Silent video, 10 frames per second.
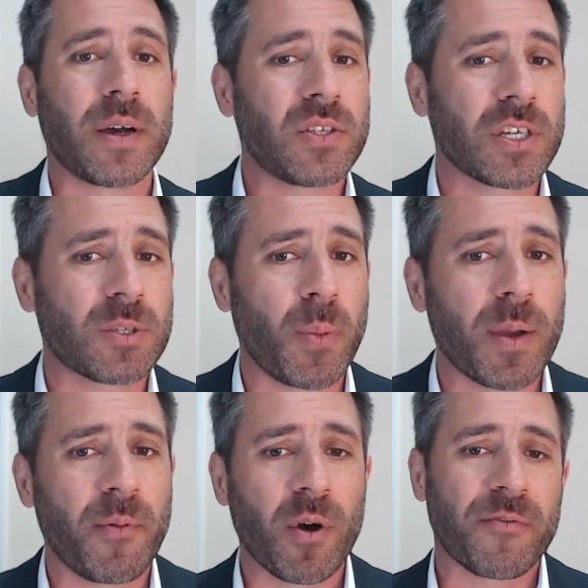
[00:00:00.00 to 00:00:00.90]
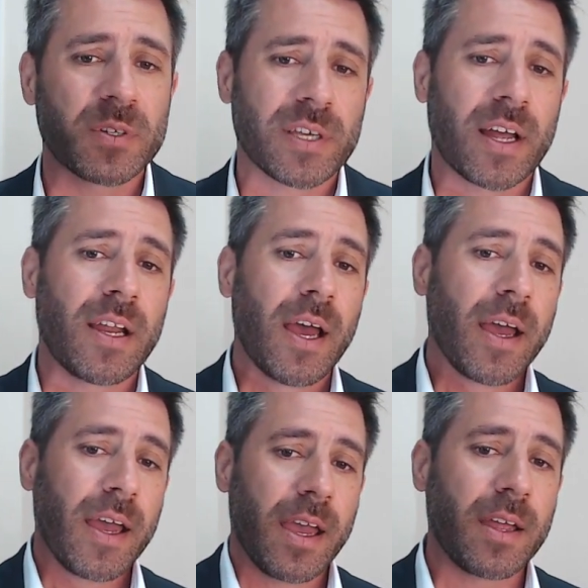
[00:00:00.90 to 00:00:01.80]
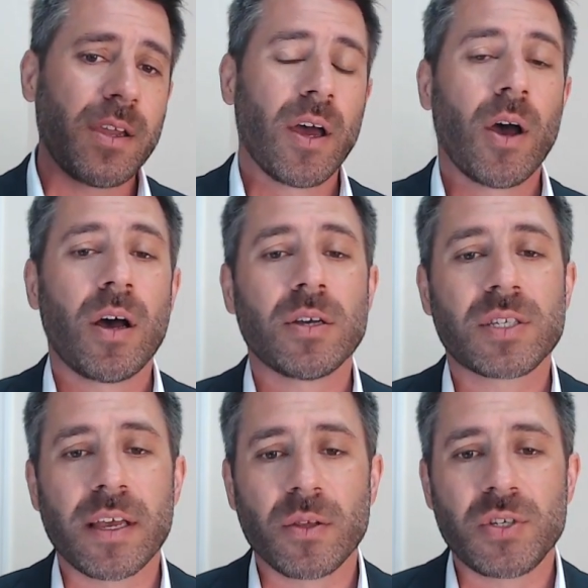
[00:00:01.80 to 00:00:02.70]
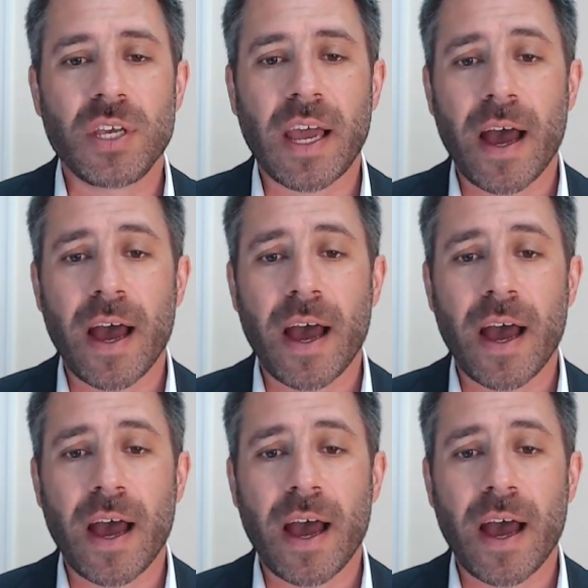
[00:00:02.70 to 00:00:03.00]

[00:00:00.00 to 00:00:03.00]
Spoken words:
by 6.4% in St. Lucie